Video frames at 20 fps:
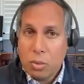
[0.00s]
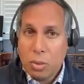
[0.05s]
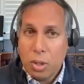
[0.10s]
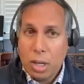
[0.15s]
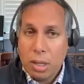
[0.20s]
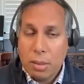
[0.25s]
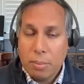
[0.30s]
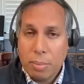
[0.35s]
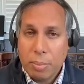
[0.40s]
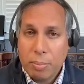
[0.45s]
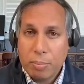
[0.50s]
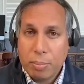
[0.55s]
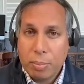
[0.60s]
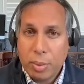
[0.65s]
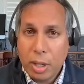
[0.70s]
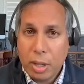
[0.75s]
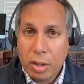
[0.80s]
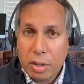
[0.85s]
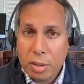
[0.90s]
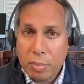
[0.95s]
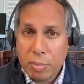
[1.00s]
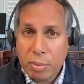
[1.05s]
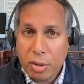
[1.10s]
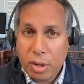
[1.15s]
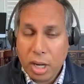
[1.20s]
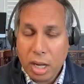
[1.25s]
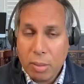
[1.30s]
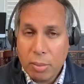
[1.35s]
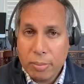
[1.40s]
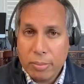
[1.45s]
uh, part of the
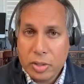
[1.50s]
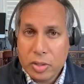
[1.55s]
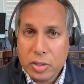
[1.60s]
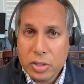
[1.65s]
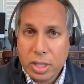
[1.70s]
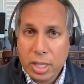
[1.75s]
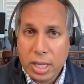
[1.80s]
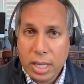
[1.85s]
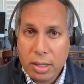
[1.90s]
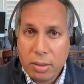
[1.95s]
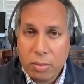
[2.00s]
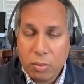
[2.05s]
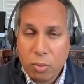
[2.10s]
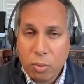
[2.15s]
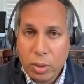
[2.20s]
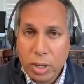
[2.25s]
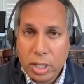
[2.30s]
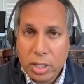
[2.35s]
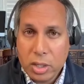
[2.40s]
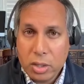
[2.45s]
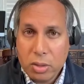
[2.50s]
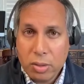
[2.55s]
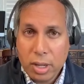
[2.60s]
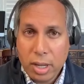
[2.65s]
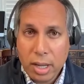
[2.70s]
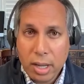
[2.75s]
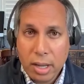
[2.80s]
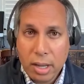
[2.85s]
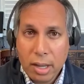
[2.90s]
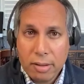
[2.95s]
problem is that when you
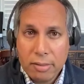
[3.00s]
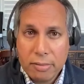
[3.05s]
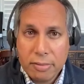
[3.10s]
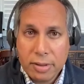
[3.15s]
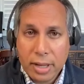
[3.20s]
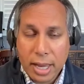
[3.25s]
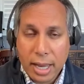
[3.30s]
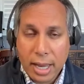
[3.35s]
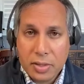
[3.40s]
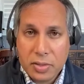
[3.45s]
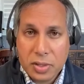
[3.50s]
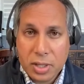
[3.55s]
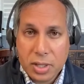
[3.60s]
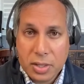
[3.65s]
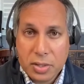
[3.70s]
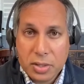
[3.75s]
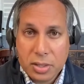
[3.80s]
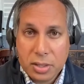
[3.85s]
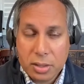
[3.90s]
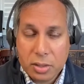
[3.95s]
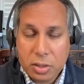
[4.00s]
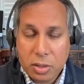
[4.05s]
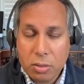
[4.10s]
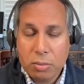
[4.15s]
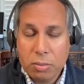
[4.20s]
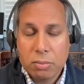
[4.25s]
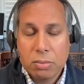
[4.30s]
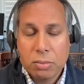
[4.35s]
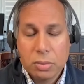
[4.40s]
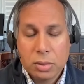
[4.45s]
have assets, so
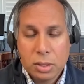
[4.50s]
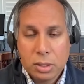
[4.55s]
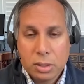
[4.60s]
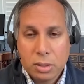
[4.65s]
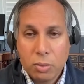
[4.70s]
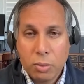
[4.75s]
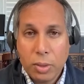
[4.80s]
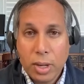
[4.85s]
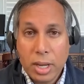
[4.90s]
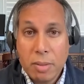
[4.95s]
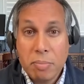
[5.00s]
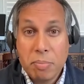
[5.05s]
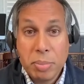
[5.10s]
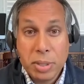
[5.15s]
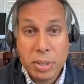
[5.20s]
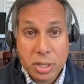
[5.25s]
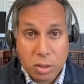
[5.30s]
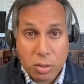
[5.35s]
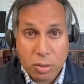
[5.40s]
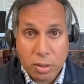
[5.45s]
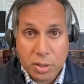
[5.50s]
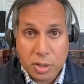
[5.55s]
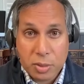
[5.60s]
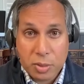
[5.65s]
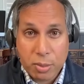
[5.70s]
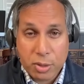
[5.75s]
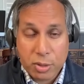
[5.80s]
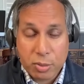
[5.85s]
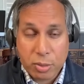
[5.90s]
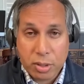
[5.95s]
the way Bitcoin is
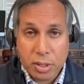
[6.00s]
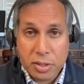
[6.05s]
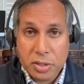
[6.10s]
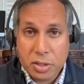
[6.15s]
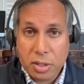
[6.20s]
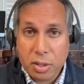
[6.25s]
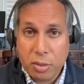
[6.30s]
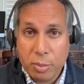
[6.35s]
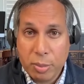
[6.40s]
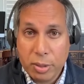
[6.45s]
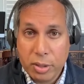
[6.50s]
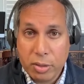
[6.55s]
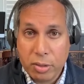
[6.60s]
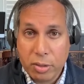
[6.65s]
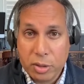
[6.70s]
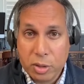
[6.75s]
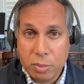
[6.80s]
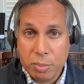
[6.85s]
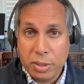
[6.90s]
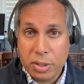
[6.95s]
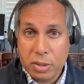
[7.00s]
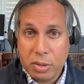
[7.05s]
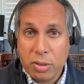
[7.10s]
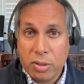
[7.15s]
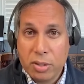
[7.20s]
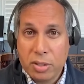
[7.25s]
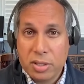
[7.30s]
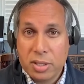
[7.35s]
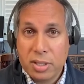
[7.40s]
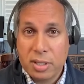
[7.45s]
supposed to work, let's start with Bitcoin. So
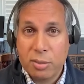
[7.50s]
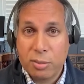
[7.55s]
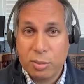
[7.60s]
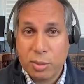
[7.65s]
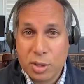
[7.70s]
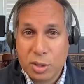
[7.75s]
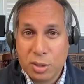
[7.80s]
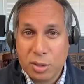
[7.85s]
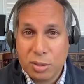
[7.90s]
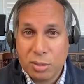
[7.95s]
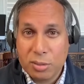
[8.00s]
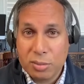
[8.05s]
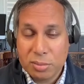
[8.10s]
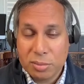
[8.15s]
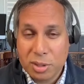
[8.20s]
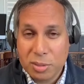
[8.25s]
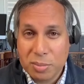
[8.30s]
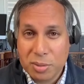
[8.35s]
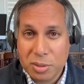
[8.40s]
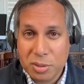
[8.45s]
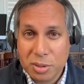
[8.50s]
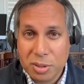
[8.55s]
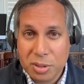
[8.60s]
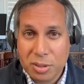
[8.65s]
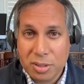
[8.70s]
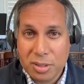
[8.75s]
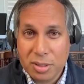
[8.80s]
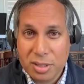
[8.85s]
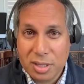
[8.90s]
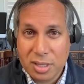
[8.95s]
Bitcoin is the original
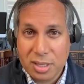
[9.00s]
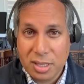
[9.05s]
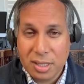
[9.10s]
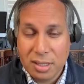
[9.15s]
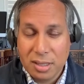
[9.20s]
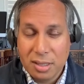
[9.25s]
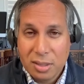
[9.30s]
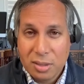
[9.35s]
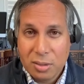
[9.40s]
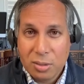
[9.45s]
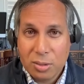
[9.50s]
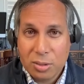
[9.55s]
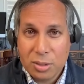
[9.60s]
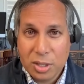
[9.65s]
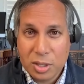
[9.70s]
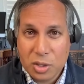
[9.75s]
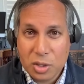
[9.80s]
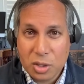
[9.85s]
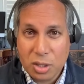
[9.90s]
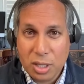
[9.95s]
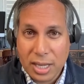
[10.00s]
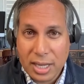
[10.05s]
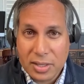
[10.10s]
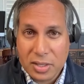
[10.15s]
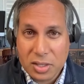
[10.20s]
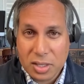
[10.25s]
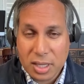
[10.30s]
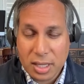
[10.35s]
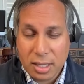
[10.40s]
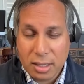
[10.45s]
cryptocurrency or digital
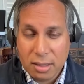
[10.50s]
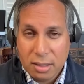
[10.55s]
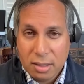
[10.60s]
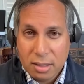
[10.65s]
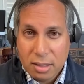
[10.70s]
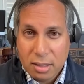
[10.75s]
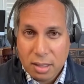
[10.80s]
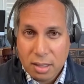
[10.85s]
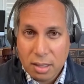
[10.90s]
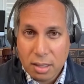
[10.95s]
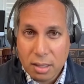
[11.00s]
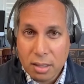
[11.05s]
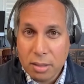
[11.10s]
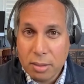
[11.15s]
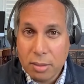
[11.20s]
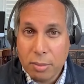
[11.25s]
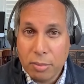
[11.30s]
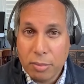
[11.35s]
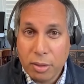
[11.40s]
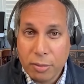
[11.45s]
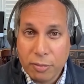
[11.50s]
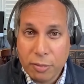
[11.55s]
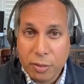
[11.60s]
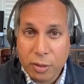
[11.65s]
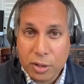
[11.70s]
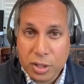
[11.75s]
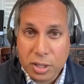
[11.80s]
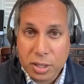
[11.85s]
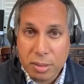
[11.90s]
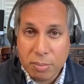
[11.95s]
asset, in, in the
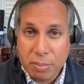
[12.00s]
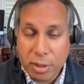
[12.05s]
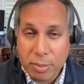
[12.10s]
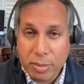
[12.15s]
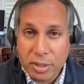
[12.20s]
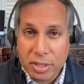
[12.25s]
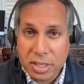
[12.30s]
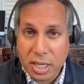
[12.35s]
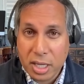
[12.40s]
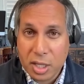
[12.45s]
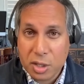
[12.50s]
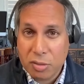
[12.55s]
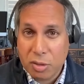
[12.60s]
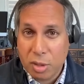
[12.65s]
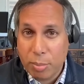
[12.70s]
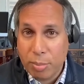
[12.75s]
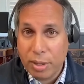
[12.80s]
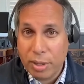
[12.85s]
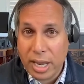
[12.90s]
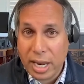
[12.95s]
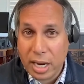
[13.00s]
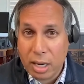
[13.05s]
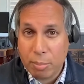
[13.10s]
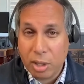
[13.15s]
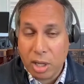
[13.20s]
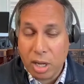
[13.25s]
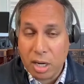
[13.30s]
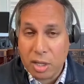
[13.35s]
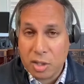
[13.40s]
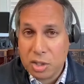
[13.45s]
first implementation of the black
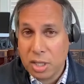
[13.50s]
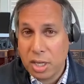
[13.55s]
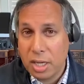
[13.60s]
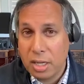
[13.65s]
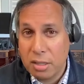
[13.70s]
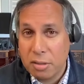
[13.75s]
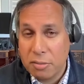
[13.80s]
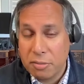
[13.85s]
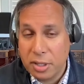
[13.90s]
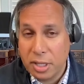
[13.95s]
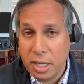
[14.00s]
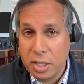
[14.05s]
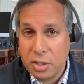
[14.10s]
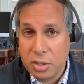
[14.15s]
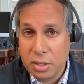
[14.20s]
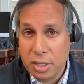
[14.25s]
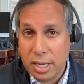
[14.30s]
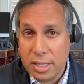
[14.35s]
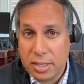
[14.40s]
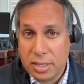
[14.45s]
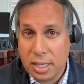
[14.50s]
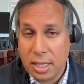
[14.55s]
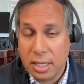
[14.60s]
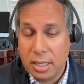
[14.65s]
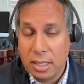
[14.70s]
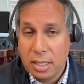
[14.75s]
blockchain and a financial asset.